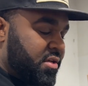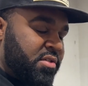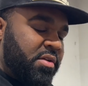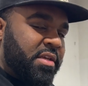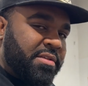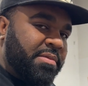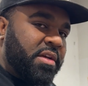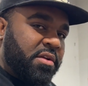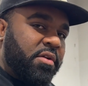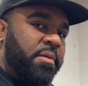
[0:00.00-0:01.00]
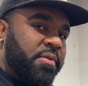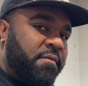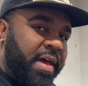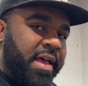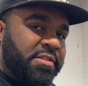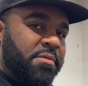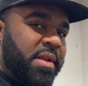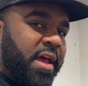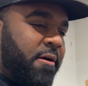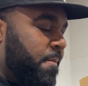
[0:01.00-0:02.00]
so you get some good grip to fasten them
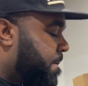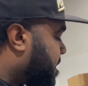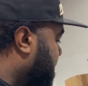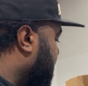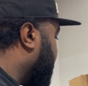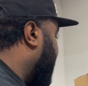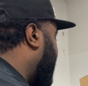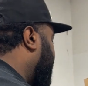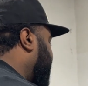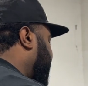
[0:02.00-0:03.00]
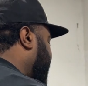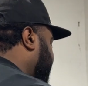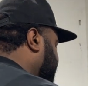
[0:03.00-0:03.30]
down. But